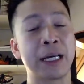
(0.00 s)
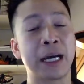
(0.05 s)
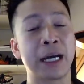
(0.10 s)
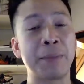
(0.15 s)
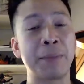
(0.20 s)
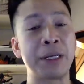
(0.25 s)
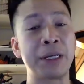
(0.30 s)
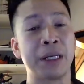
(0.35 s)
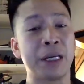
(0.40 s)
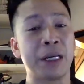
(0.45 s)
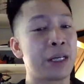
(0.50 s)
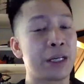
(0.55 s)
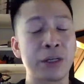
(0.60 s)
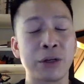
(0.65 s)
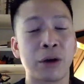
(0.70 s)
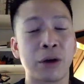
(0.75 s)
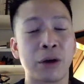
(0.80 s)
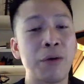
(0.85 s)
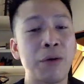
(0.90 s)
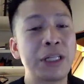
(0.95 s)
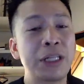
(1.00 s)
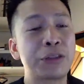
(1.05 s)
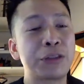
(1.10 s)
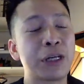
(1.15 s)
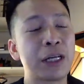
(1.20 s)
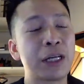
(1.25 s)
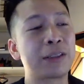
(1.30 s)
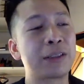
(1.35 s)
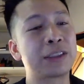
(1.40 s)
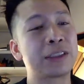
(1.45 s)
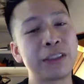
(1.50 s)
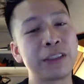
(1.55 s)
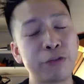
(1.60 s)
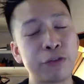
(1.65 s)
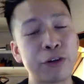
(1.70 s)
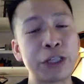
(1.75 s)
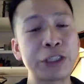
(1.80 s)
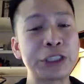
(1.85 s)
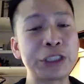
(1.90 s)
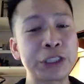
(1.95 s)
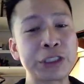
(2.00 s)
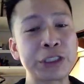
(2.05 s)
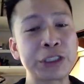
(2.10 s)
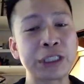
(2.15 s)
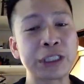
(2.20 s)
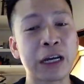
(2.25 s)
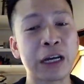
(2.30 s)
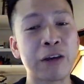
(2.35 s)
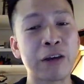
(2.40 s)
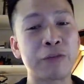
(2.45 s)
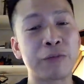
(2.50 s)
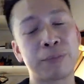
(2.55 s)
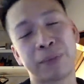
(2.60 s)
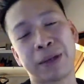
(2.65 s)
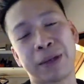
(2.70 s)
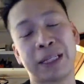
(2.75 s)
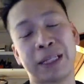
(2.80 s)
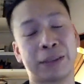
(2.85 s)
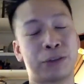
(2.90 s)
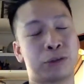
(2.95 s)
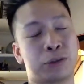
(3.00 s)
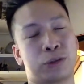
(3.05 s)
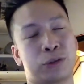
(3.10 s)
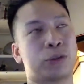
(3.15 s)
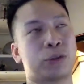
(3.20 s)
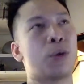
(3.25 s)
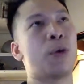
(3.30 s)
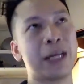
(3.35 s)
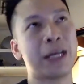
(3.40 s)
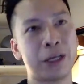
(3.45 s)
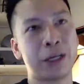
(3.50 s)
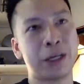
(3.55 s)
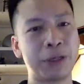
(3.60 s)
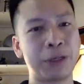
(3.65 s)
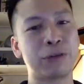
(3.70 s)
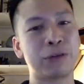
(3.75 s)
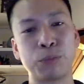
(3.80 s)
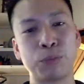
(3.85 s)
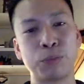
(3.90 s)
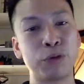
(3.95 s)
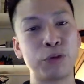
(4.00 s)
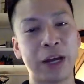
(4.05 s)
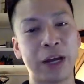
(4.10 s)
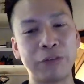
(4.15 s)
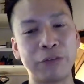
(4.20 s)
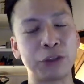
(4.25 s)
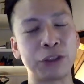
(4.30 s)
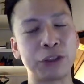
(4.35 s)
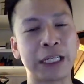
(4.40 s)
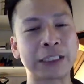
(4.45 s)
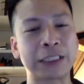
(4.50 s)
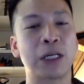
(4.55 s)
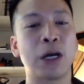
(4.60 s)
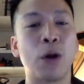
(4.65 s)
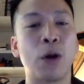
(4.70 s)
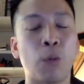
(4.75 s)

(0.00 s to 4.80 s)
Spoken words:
I mean, you're already trying to differentiate yourself by like going out of your way to remove headphone jacks.